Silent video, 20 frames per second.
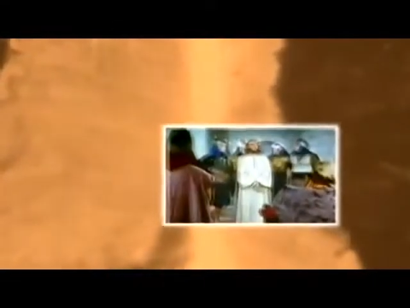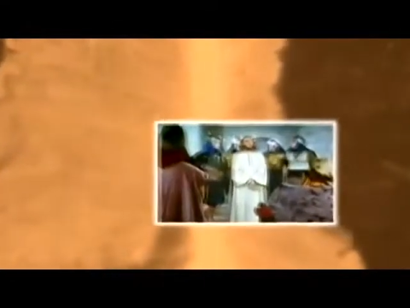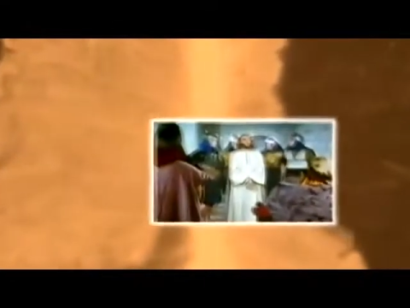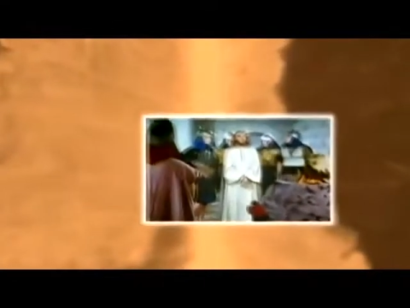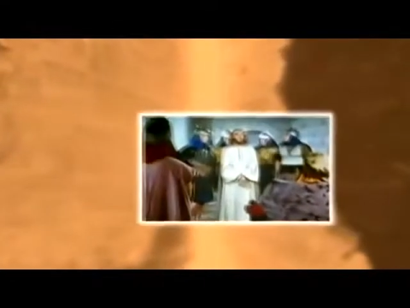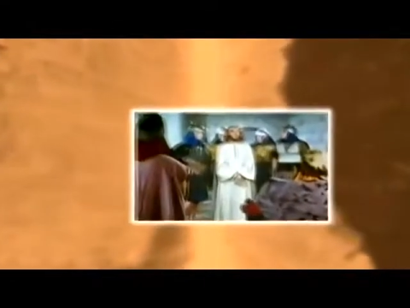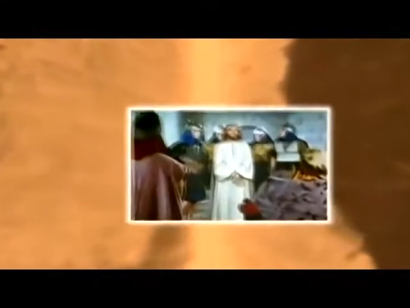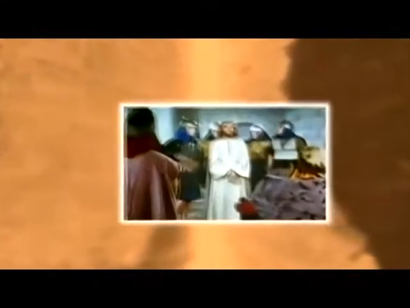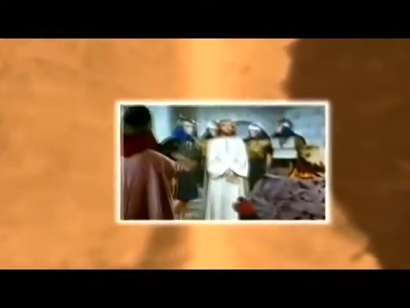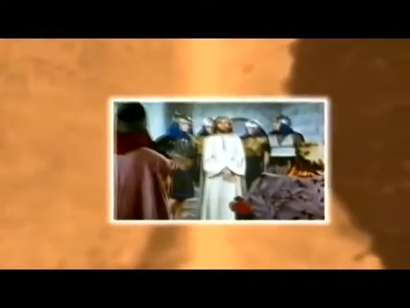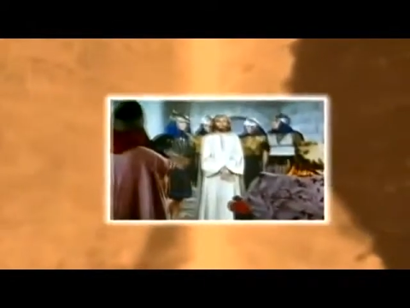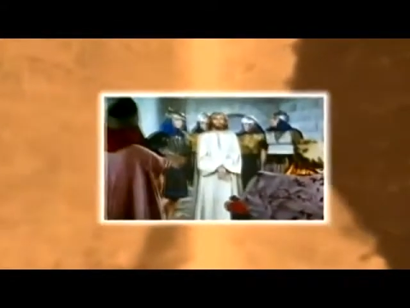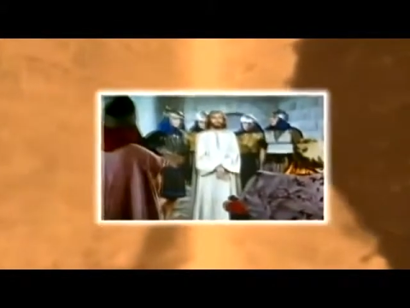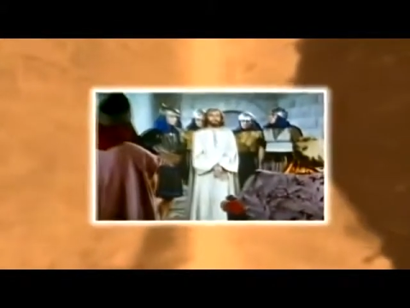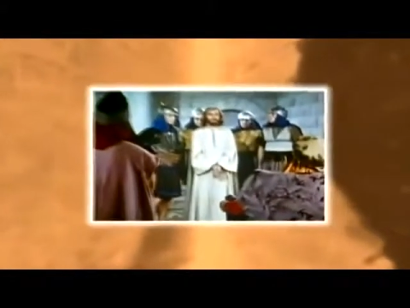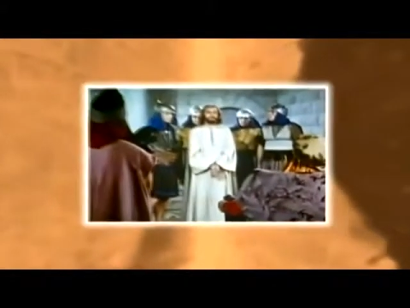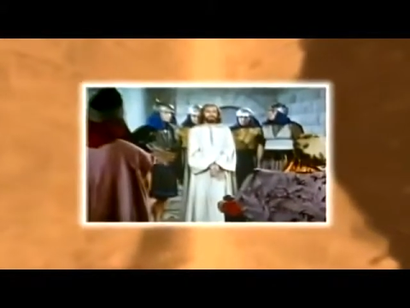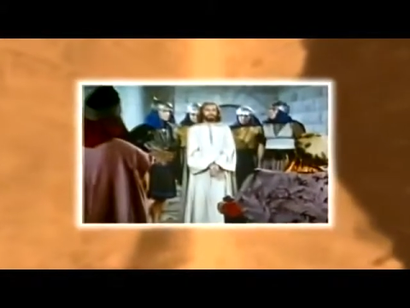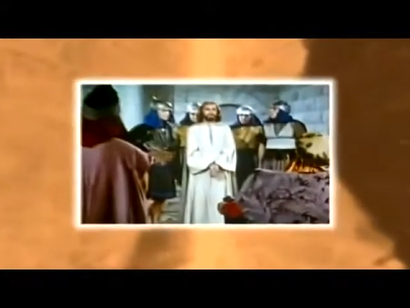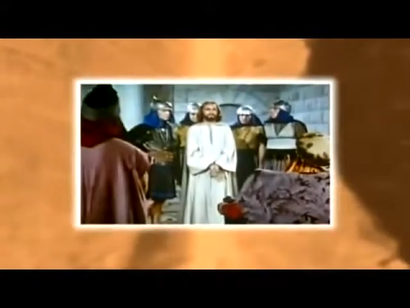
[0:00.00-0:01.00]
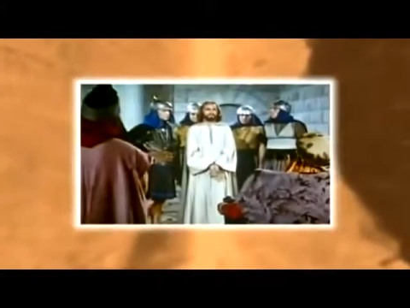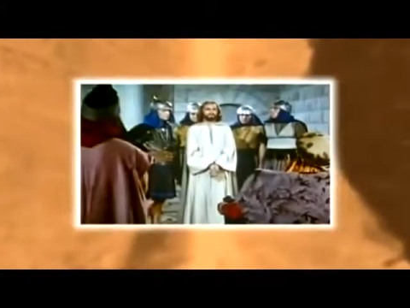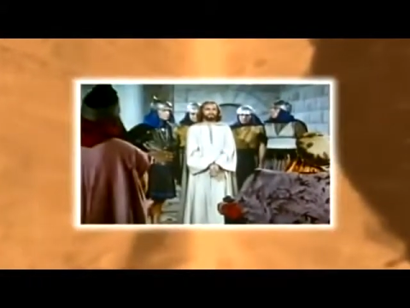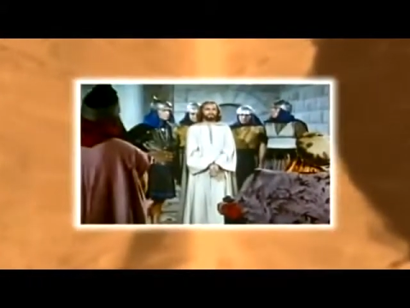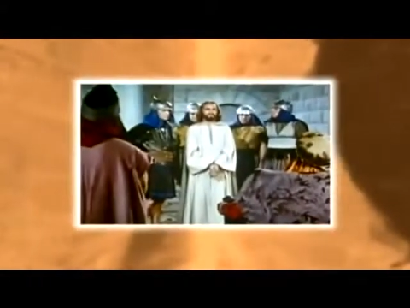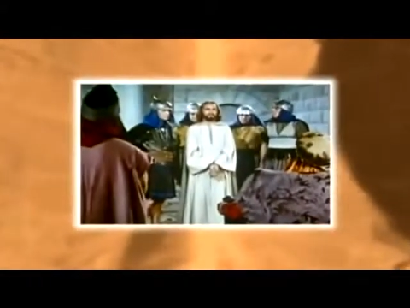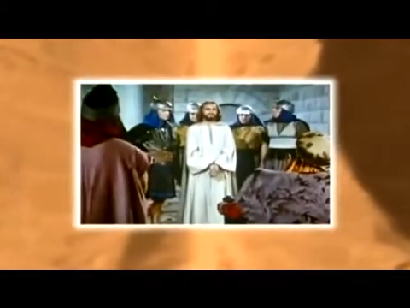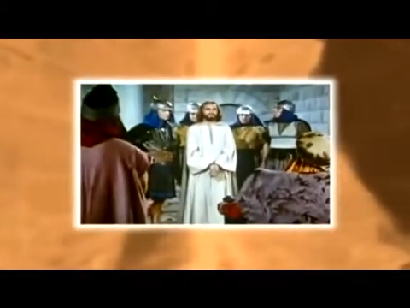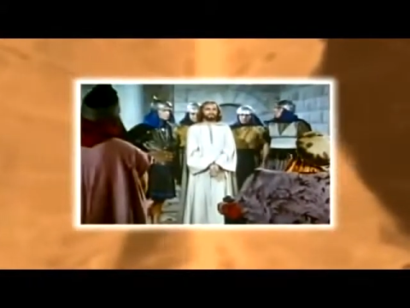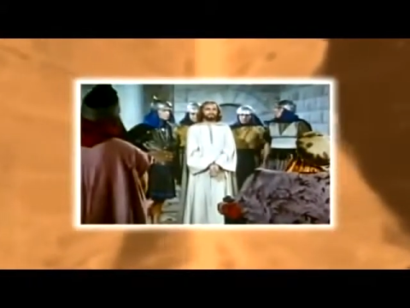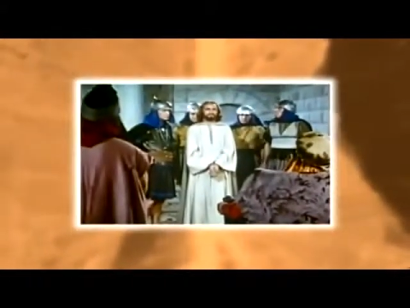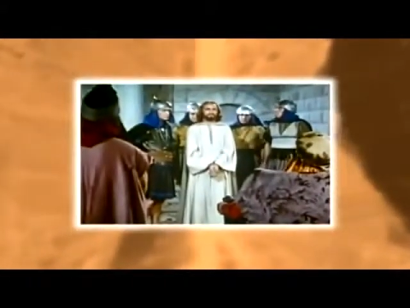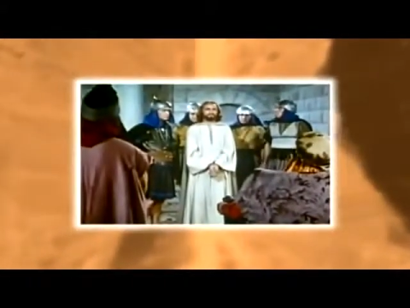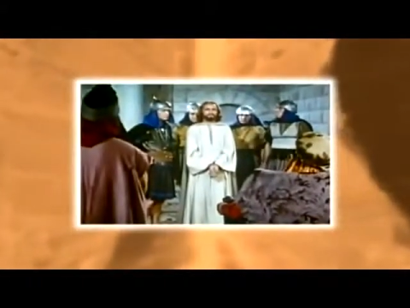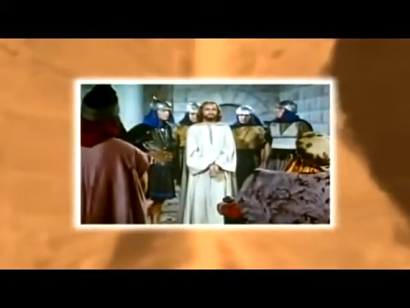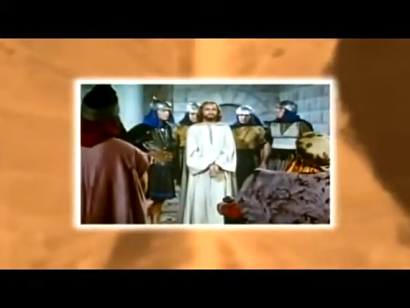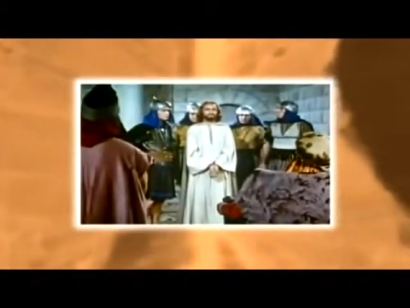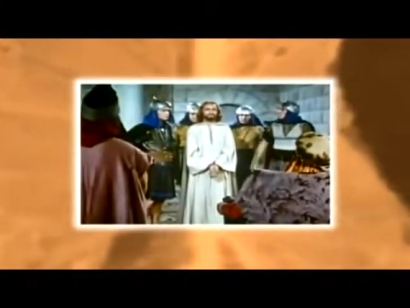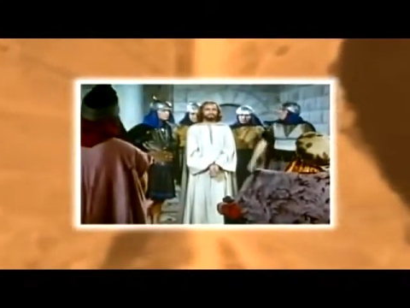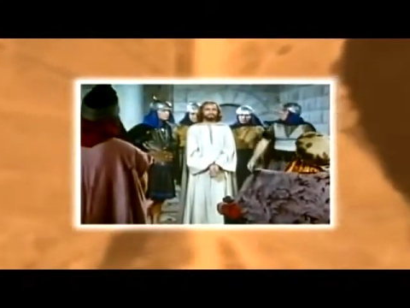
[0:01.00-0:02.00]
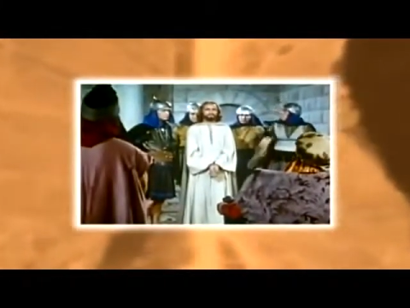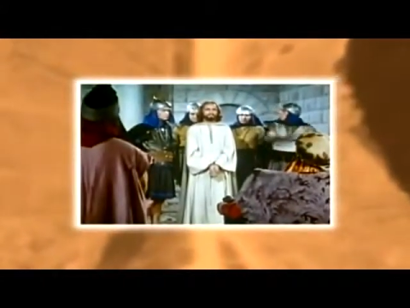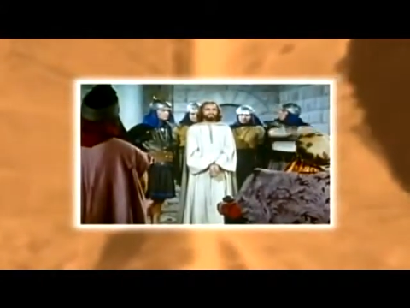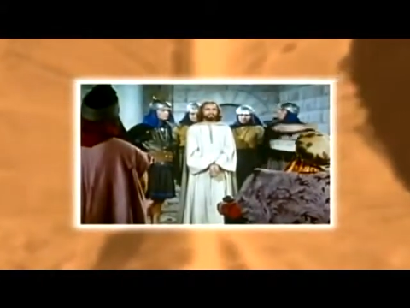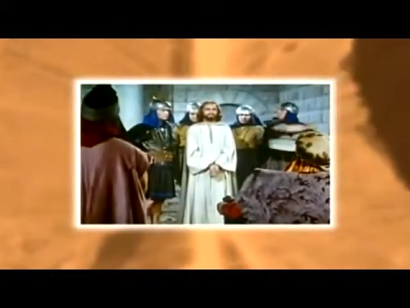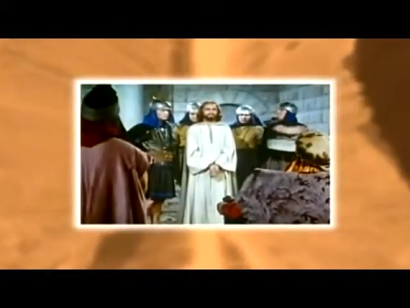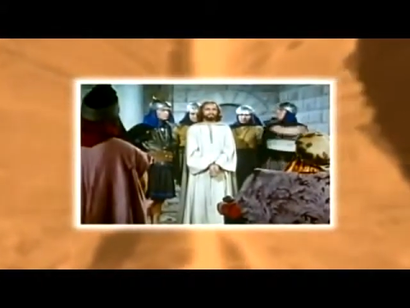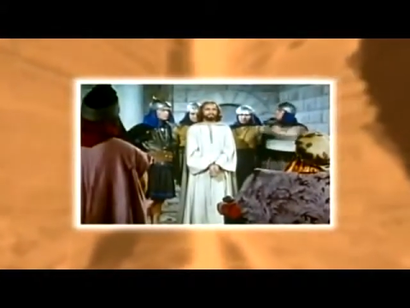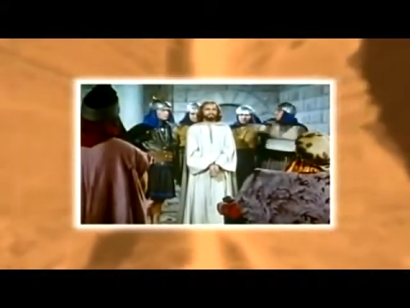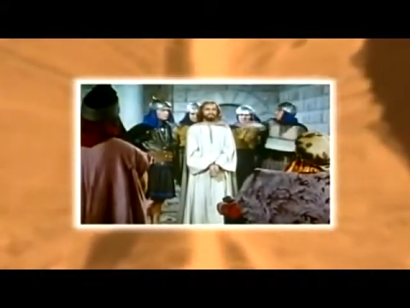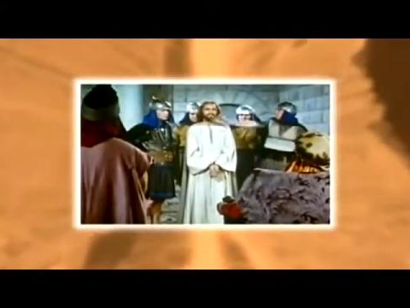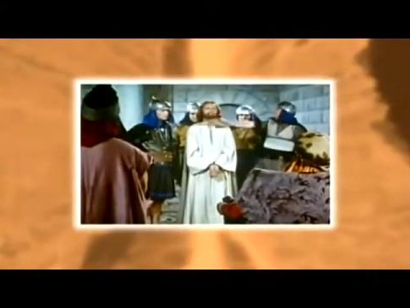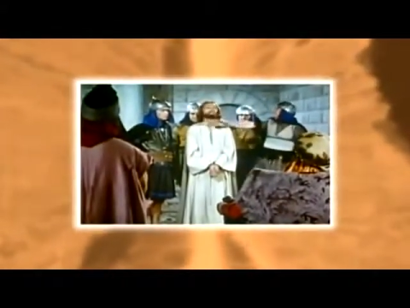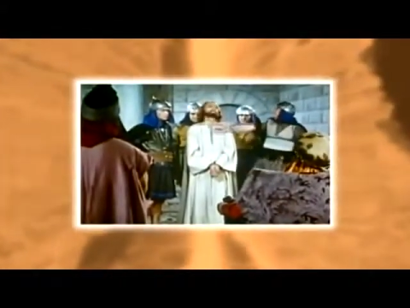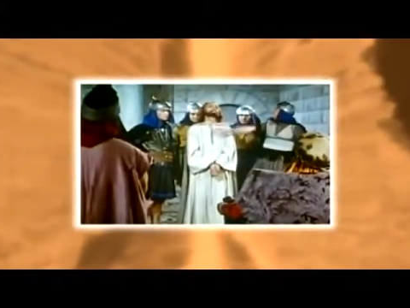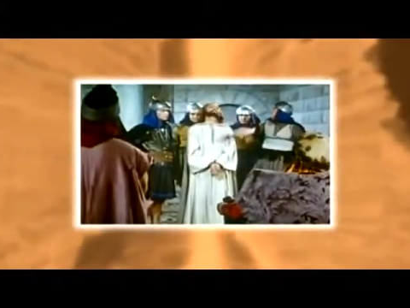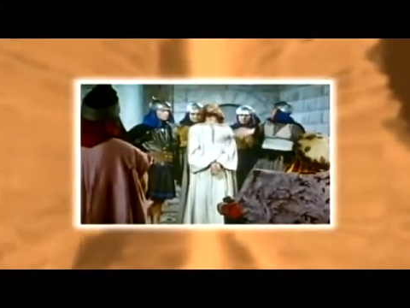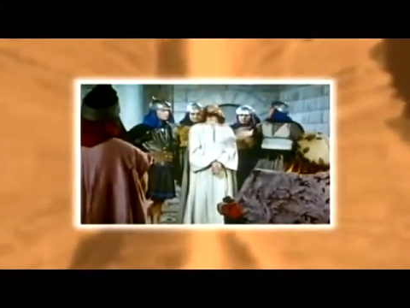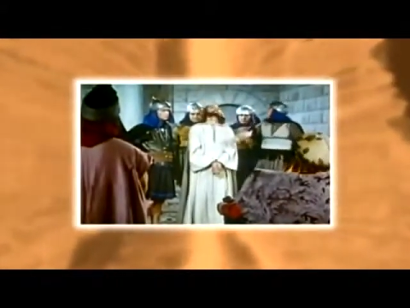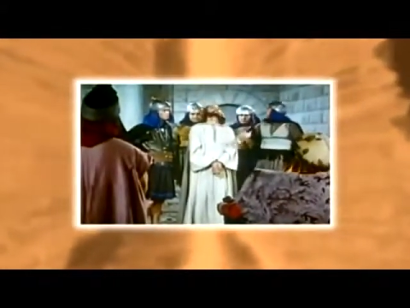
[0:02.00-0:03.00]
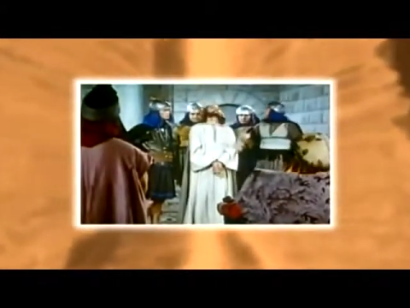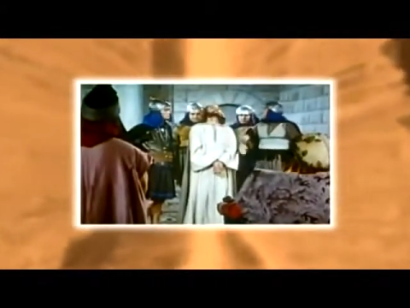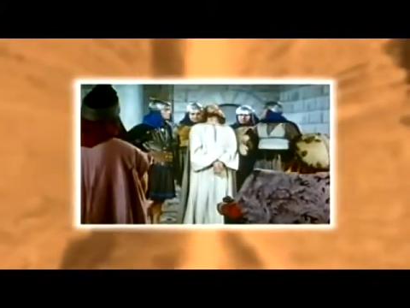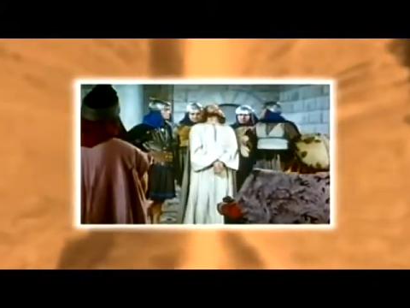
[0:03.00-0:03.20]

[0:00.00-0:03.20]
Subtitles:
Nobody's mouth can be seen.